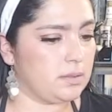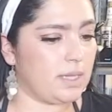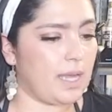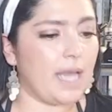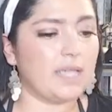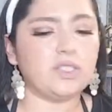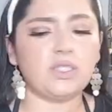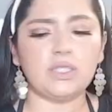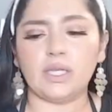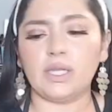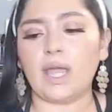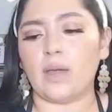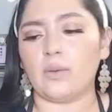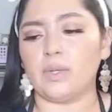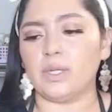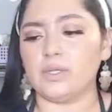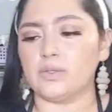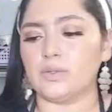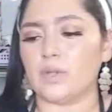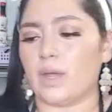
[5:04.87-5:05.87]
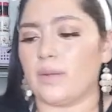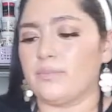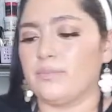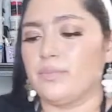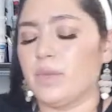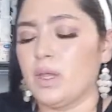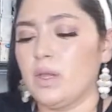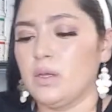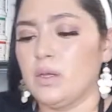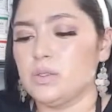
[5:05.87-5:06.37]
actually, yeah, we can do that.
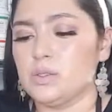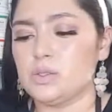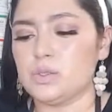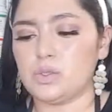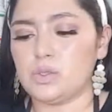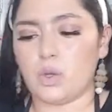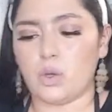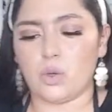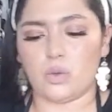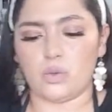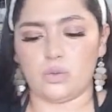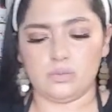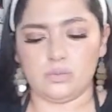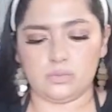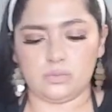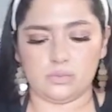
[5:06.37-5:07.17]
So